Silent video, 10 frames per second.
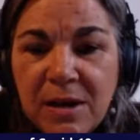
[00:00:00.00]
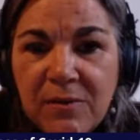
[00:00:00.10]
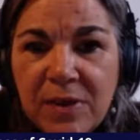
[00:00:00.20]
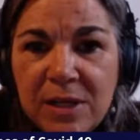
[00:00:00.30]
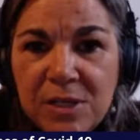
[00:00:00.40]

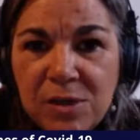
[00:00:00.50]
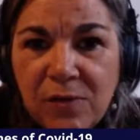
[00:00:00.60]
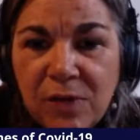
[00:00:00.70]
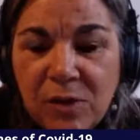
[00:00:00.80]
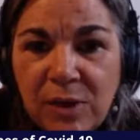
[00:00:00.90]
of
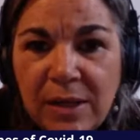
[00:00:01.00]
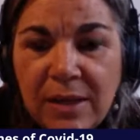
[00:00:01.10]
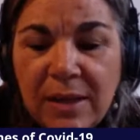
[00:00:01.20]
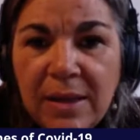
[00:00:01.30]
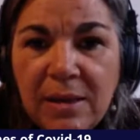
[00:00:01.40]

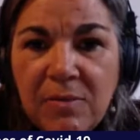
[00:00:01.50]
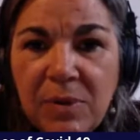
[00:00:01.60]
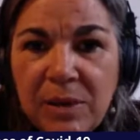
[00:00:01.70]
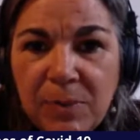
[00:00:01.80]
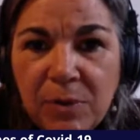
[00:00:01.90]
interviewing
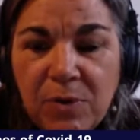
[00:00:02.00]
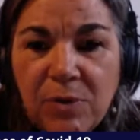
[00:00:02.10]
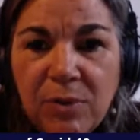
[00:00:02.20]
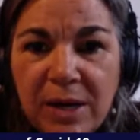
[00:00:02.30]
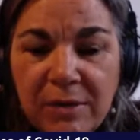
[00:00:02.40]
people who are
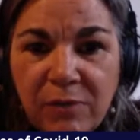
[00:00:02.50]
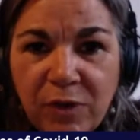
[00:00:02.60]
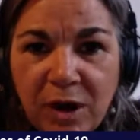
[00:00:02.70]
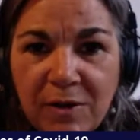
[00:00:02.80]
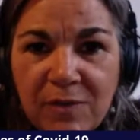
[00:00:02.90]
running
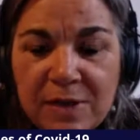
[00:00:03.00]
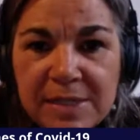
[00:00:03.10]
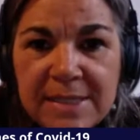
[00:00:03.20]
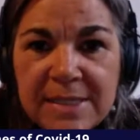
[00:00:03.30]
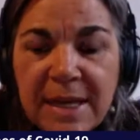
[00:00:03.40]
for
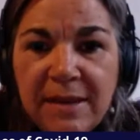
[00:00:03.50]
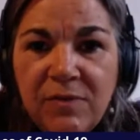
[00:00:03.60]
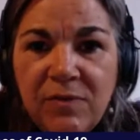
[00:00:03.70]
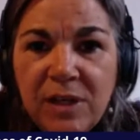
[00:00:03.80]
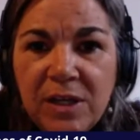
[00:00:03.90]
office
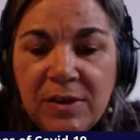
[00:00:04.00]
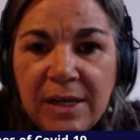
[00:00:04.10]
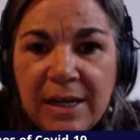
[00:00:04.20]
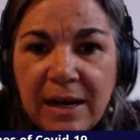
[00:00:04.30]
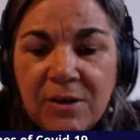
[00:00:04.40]
and
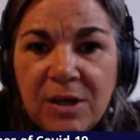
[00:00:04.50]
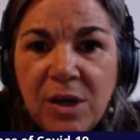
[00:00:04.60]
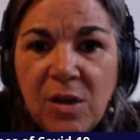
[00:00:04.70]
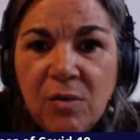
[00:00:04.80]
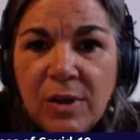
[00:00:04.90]
figuring out
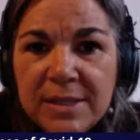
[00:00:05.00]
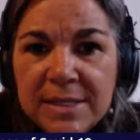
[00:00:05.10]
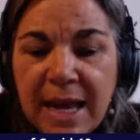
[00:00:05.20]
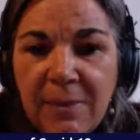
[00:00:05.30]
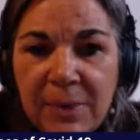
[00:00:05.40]
what's
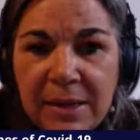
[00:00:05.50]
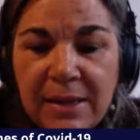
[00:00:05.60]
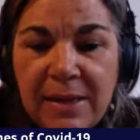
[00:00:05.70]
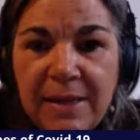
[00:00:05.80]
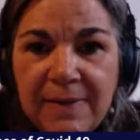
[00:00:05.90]

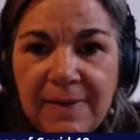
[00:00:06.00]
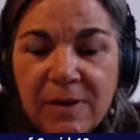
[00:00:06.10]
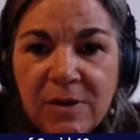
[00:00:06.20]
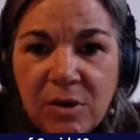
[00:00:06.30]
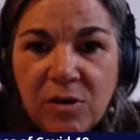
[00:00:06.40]
happening in
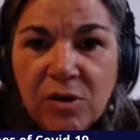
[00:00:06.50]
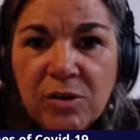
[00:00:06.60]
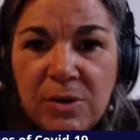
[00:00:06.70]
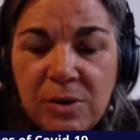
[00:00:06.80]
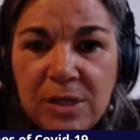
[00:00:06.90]
their local
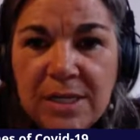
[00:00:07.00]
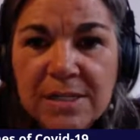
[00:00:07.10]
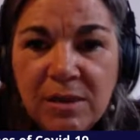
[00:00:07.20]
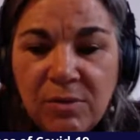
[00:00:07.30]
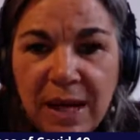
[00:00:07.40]
communities
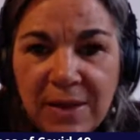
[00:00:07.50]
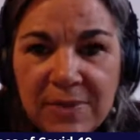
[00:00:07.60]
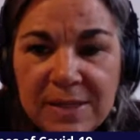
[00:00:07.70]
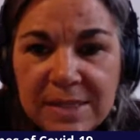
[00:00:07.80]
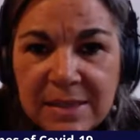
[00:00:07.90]
around
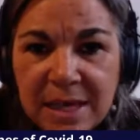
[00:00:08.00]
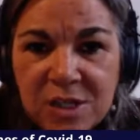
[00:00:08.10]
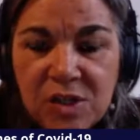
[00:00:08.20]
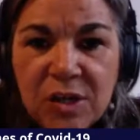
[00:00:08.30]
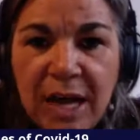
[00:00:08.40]
this
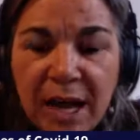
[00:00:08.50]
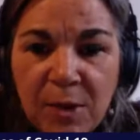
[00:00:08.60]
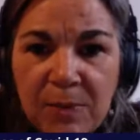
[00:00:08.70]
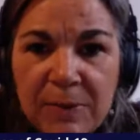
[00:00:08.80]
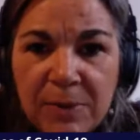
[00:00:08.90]
election, how
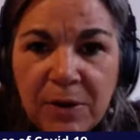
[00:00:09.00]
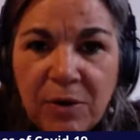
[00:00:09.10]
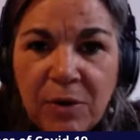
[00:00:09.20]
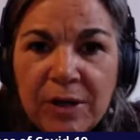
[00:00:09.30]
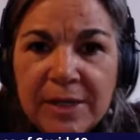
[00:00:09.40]
people are
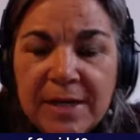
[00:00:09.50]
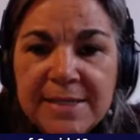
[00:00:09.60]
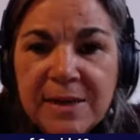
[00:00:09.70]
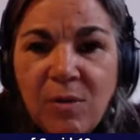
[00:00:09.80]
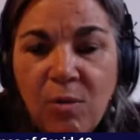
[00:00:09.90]

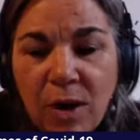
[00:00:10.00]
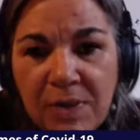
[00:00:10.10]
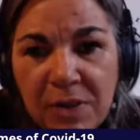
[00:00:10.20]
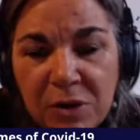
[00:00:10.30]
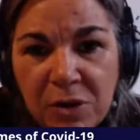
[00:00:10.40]
organizing,
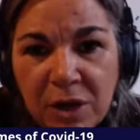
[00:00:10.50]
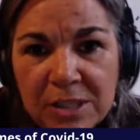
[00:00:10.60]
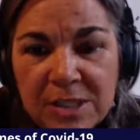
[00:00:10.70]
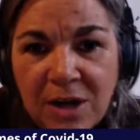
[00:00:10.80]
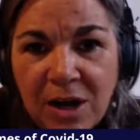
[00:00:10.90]
what their
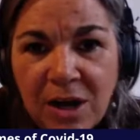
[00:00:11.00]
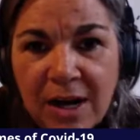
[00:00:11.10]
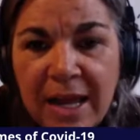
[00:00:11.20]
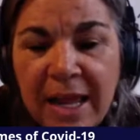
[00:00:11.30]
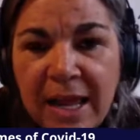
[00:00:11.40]
thoughts
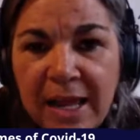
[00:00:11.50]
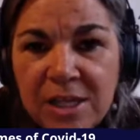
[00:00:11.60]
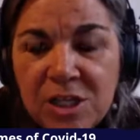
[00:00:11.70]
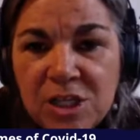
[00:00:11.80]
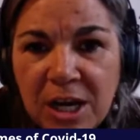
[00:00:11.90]
are,
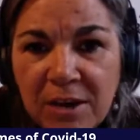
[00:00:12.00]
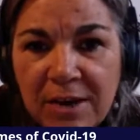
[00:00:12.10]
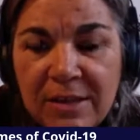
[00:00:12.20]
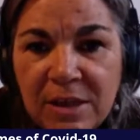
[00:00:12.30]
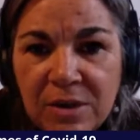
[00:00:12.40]
and
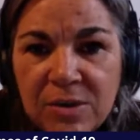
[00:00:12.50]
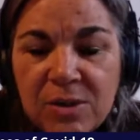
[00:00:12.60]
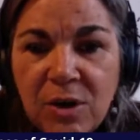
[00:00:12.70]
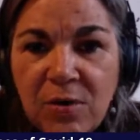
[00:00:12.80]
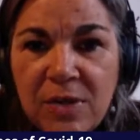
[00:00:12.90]
sharing
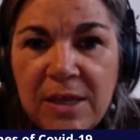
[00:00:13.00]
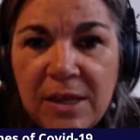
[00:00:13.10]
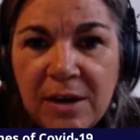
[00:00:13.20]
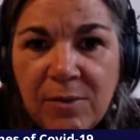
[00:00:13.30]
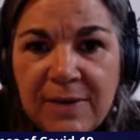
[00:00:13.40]
those over
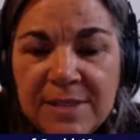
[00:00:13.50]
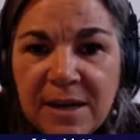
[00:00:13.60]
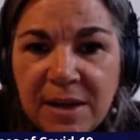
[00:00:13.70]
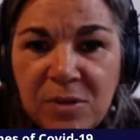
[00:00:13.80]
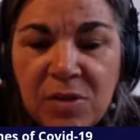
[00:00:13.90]
the airwaves.
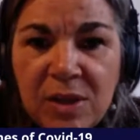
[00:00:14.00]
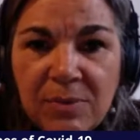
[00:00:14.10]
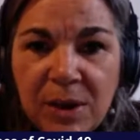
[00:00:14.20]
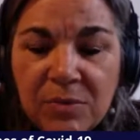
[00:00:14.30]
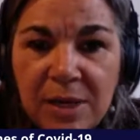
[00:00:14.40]
The other
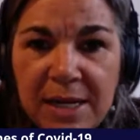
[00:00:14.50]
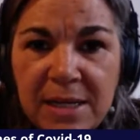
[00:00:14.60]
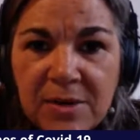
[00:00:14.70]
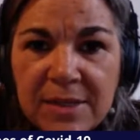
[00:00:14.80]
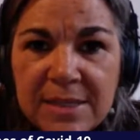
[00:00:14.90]
thing about
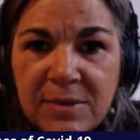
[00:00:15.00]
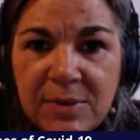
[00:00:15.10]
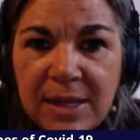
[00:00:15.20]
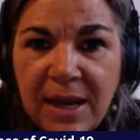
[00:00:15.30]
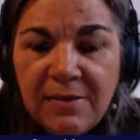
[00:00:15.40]
radio is that
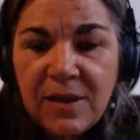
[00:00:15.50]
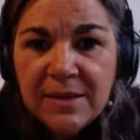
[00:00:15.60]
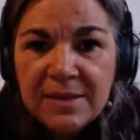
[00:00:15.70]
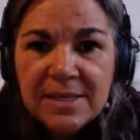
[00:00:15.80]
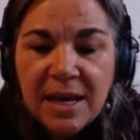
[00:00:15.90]
we have,
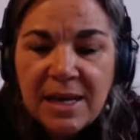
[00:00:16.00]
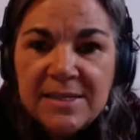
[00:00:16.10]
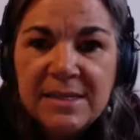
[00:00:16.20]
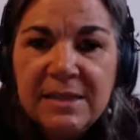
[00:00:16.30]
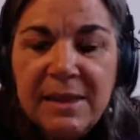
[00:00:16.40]
the
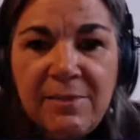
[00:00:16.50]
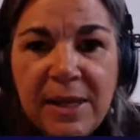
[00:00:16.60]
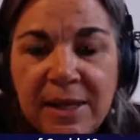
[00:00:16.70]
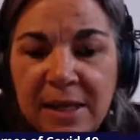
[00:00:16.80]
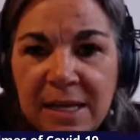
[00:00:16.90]
sky's the
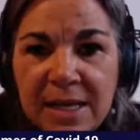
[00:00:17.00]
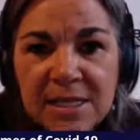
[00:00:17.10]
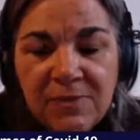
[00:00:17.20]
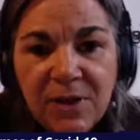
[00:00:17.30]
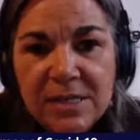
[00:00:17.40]
limit
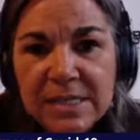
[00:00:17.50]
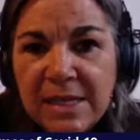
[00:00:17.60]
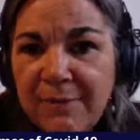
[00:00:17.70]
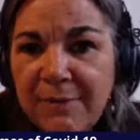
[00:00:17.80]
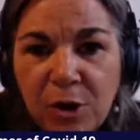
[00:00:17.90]
as far as
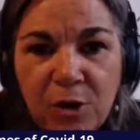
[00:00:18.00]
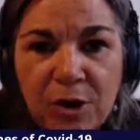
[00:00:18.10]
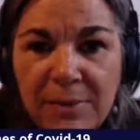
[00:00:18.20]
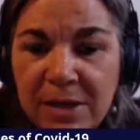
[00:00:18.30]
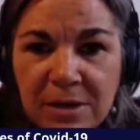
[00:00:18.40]
live
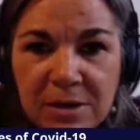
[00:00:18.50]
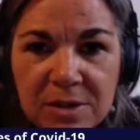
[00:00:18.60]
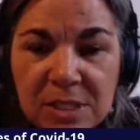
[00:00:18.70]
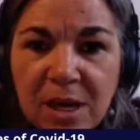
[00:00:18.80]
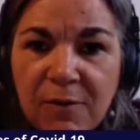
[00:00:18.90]
programming
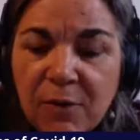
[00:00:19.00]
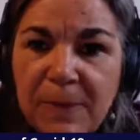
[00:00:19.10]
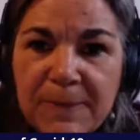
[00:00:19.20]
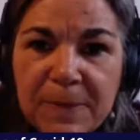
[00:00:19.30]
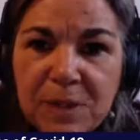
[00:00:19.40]
goes.
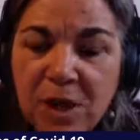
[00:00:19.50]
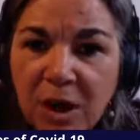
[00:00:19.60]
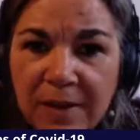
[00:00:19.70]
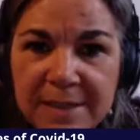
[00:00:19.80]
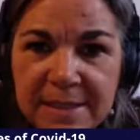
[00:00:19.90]
For people to
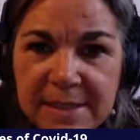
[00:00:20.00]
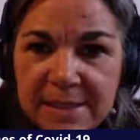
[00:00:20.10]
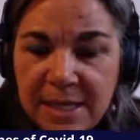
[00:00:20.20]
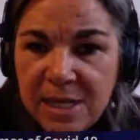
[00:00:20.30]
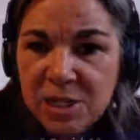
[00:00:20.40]
call into
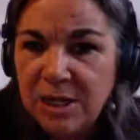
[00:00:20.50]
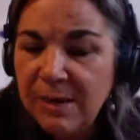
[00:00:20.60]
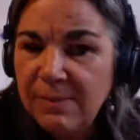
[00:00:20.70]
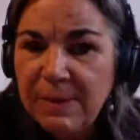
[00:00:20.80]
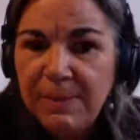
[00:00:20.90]
the
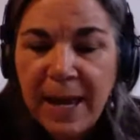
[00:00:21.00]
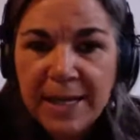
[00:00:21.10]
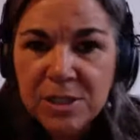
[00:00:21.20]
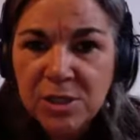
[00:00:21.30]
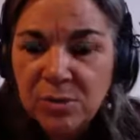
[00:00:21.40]
station and be
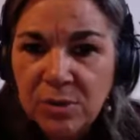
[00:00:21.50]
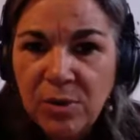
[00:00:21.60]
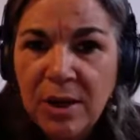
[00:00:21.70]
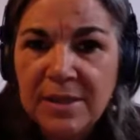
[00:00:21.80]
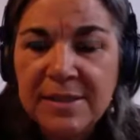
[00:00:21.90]
patched
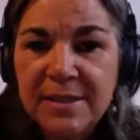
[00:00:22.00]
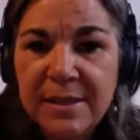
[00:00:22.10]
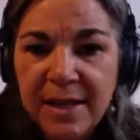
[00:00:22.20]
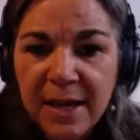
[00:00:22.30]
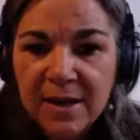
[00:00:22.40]
through onto
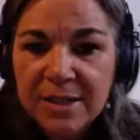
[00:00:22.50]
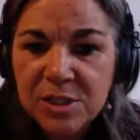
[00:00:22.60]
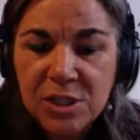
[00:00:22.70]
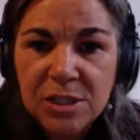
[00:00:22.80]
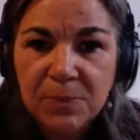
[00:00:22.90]
the air
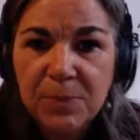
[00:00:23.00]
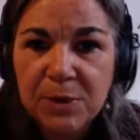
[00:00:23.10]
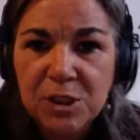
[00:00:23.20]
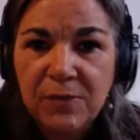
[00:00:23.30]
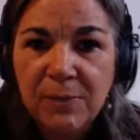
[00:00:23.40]
is just the
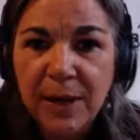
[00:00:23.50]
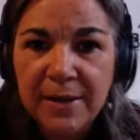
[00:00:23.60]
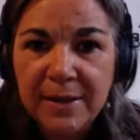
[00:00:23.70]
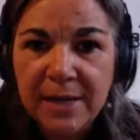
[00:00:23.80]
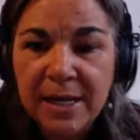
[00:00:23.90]
push of a
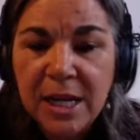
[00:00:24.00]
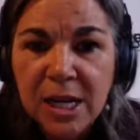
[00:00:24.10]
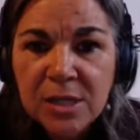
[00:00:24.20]
button.